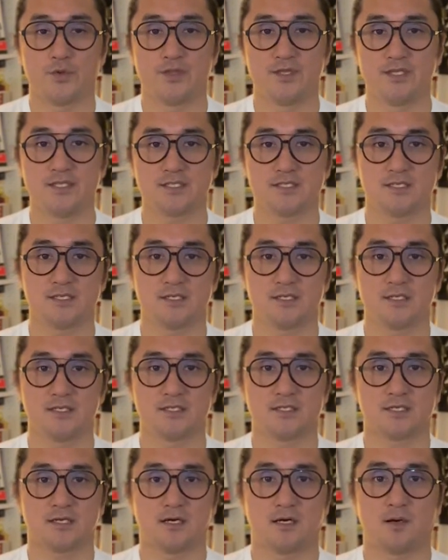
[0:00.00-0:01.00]
this
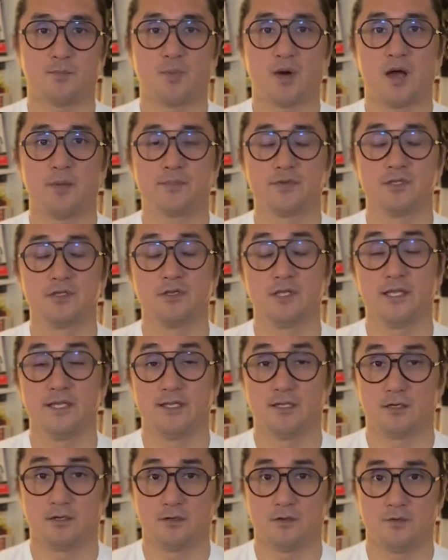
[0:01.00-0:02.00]
is popularly
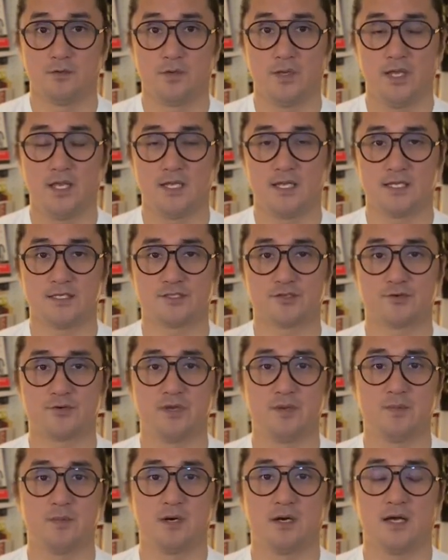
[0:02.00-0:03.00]
known in
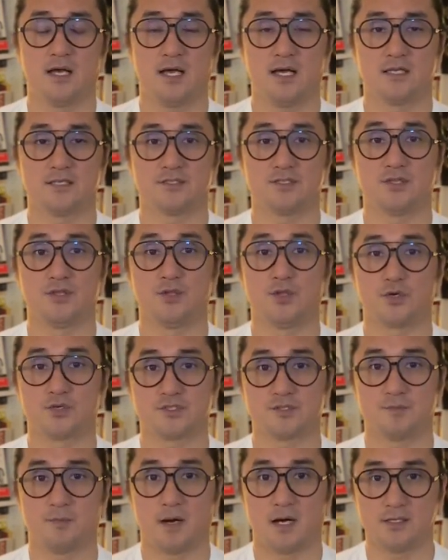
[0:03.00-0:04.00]
Eskrima as
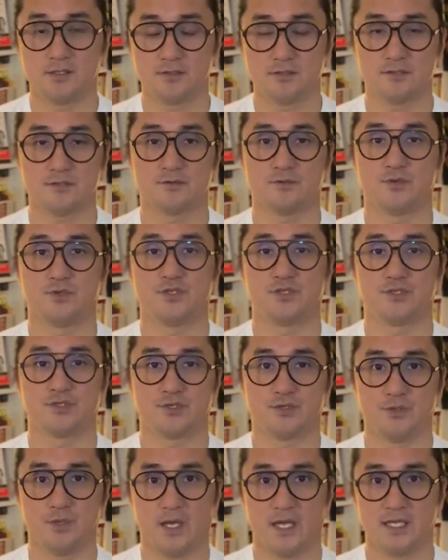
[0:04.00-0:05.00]
dos manos, which is
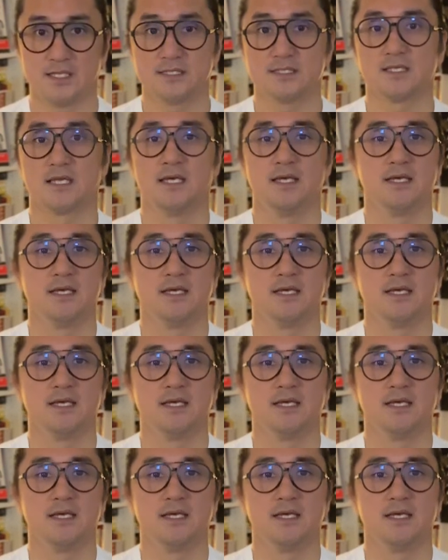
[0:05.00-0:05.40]
two hands.